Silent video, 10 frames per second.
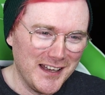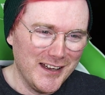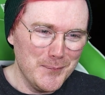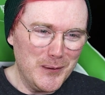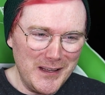
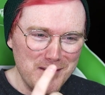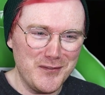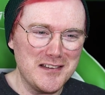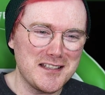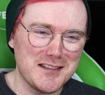play
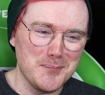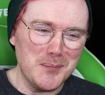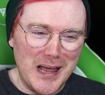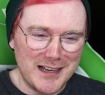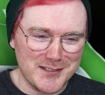Visit the
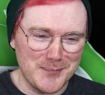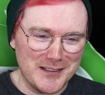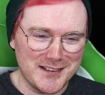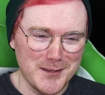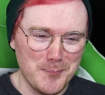
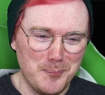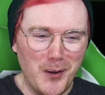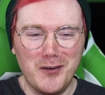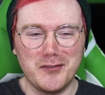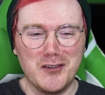Blacksmith to
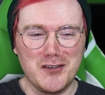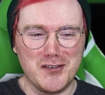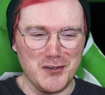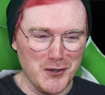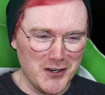buff your
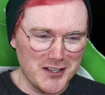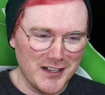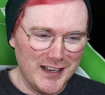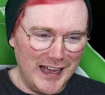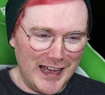sword,
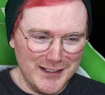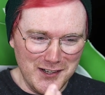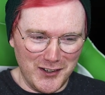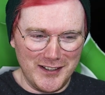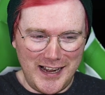and
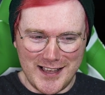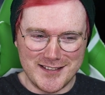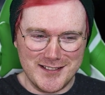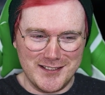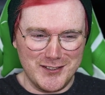now it
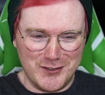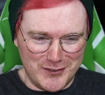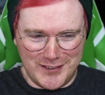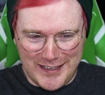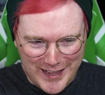has
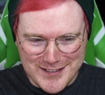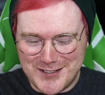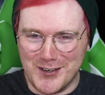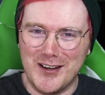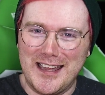
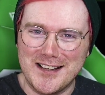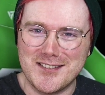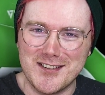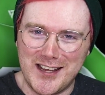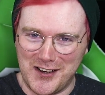go again,
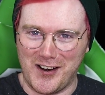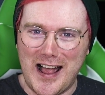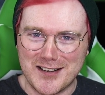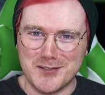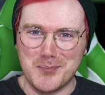so you get your
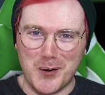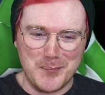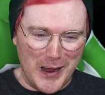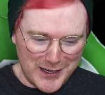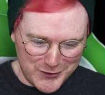action point
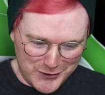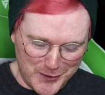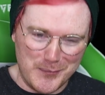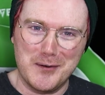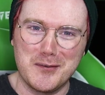back. You
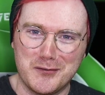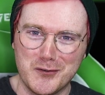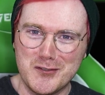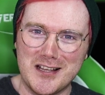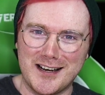come in with
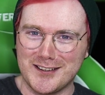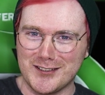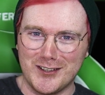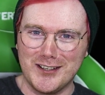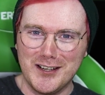Rosetta
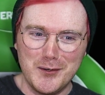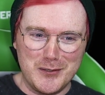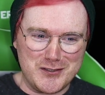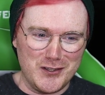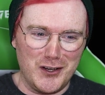Thorn,
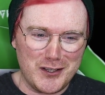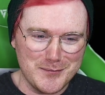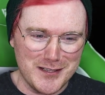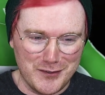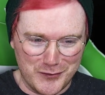which now
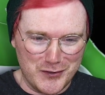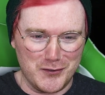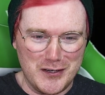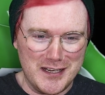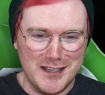comes in for
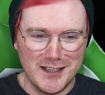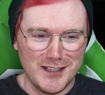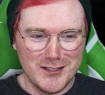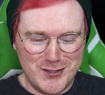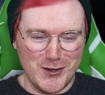3,
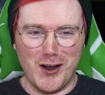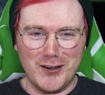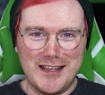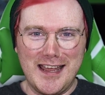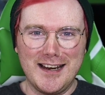2
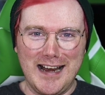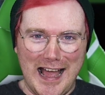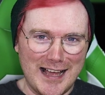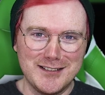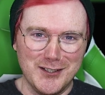Arcane,
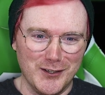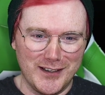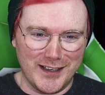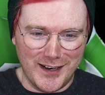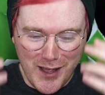and go again.